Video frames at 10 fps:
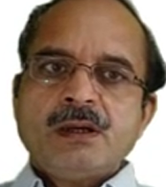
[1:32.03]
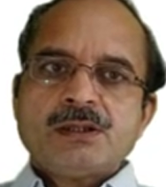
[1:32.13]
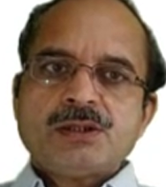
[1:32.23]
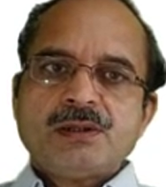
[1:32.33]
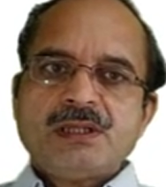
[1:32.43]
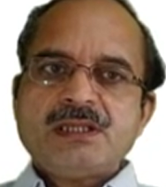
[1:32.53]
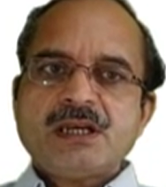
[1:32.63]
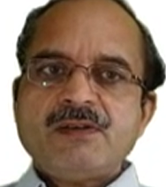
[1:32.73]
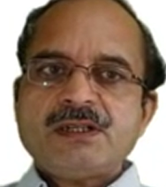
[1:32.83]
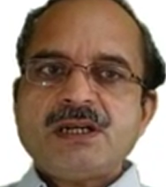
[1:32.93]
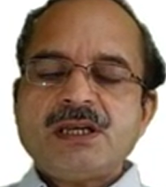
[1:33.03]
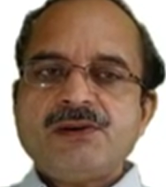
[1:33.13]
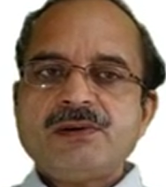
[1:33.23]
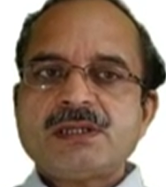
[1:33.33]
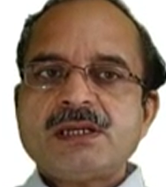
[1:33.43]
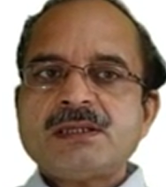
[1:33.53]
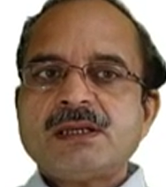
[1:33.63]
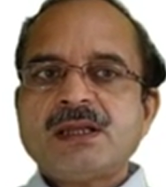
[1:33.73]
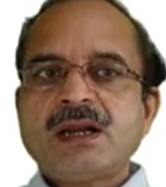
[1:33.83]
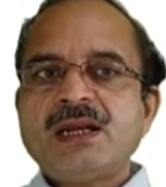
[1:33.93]
So this equation gives us
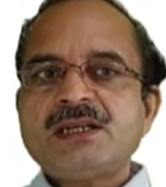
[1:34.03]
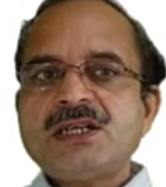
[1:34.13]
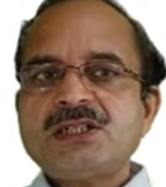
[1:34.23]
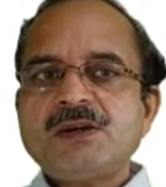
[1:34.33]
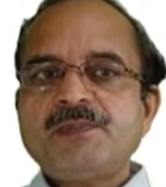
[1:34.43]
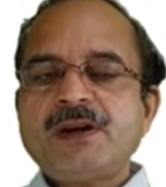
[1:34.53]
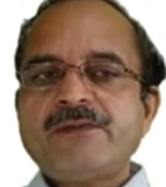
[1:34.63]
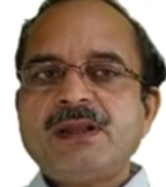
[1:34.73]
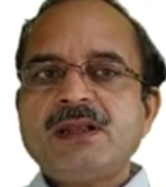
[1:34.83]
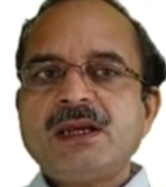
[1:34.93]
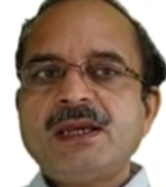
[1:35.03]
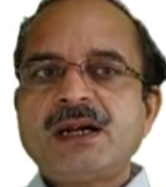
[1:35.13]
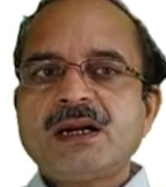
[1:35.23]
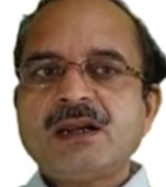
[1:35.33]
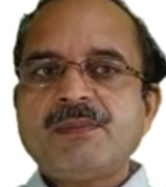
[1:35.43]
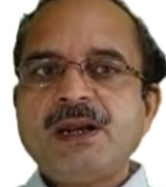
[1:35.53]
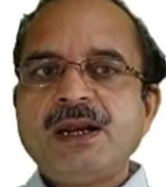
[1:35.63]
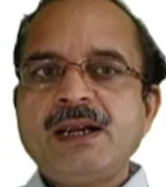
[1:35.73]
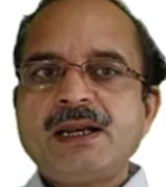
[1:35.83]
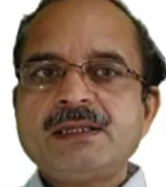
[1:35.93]
the relationship between the electric field
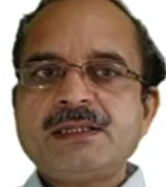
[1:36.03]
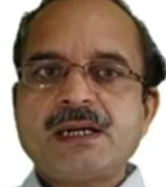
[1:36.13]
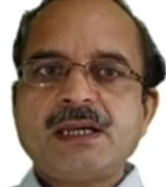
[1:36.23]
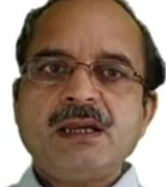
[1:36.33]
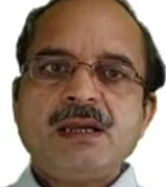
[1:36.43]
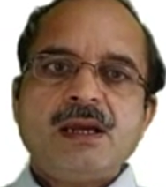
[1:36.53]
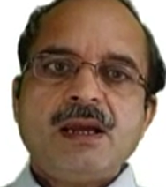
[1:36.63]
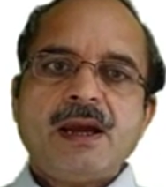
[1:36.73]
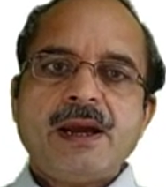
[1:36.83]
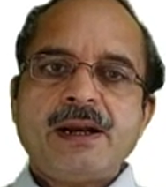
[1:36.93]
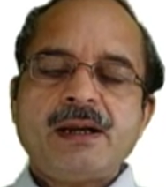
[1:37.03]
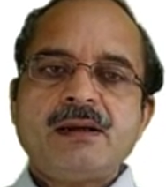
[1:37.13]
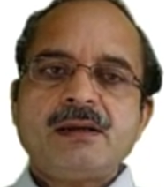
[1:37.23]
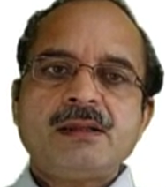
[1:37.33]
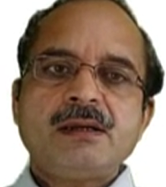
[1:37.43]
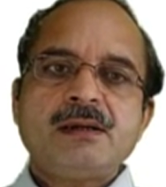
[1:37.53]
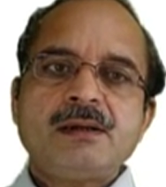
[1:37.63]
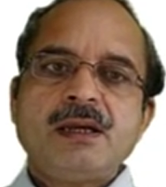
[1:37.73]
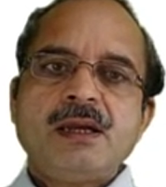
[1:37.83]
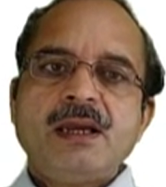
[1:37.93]
intensity and
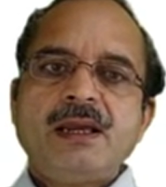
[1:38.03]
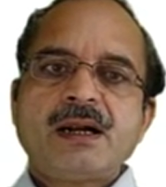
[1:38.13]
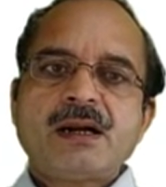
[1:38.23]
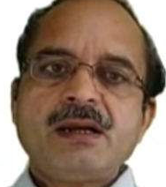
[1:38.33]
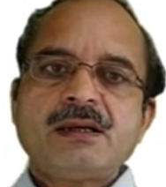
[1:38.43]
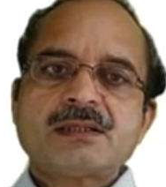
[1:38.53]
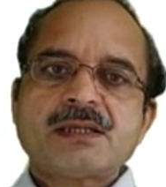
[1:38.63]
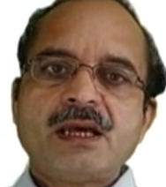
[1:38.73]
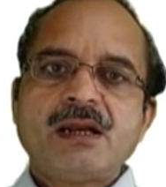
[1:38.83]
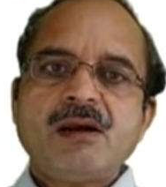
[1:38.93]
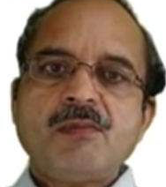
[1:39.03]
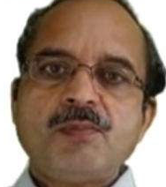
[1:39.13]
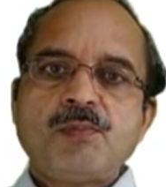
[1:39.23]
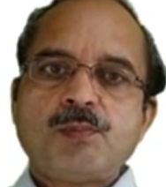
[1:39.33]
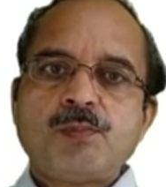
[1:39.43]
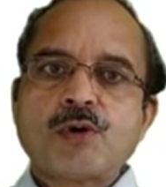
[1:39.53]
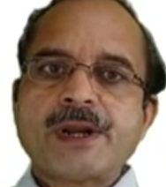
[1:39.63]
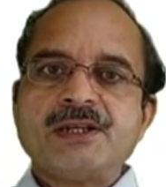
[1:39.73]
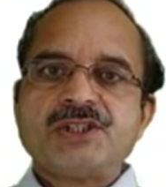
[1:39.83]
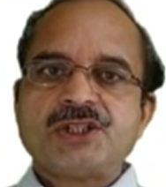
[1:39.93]
the electric scalar
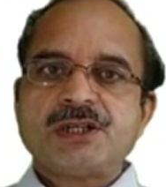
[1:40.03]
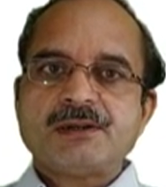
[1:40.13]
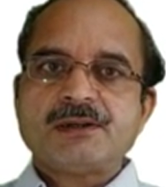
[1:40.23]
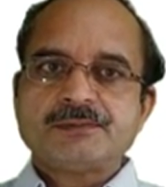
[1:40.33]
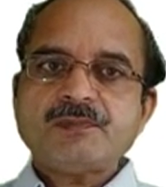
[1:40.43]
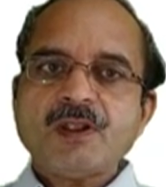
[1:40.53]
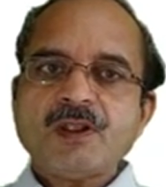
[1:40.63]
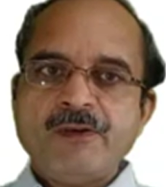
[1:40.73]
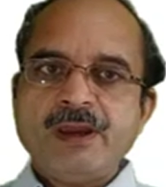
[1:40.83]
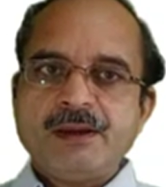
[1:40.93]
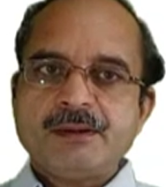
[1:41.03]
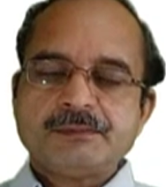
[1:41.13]
potential V.